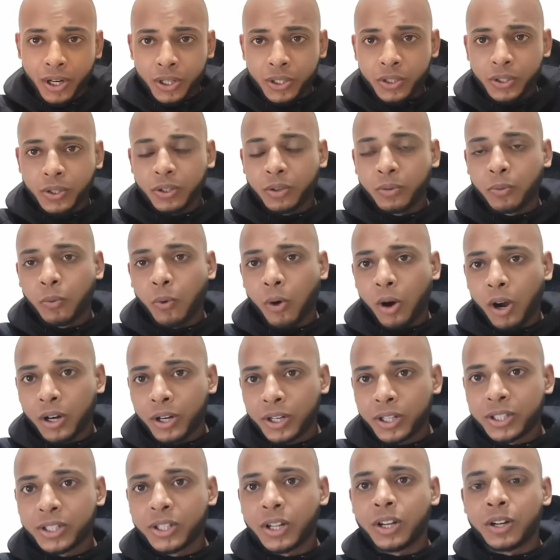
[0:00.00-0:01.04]
So the water
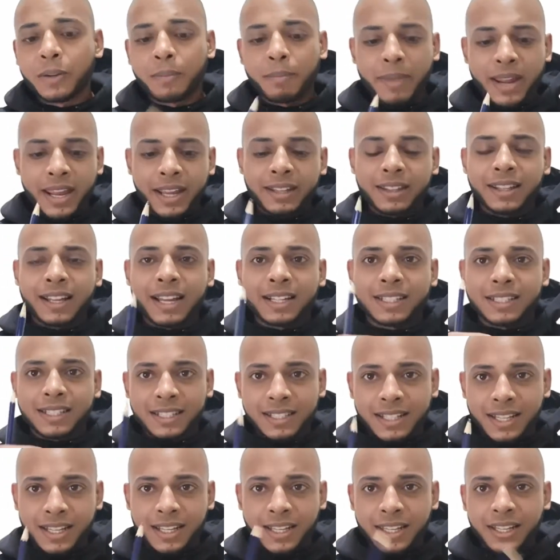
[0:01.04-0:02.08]
is going to make that
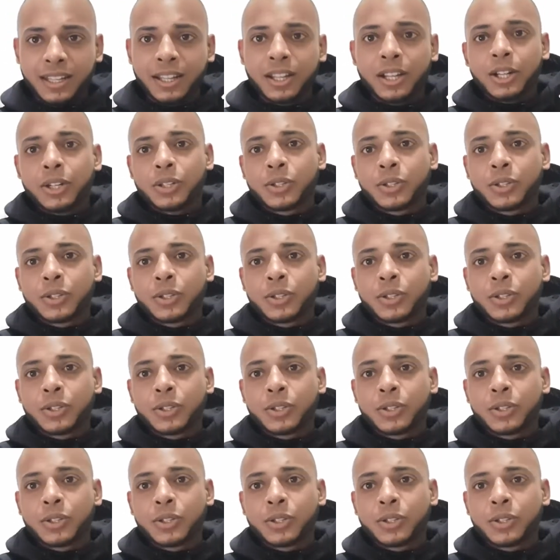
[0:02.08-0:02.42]
sticky.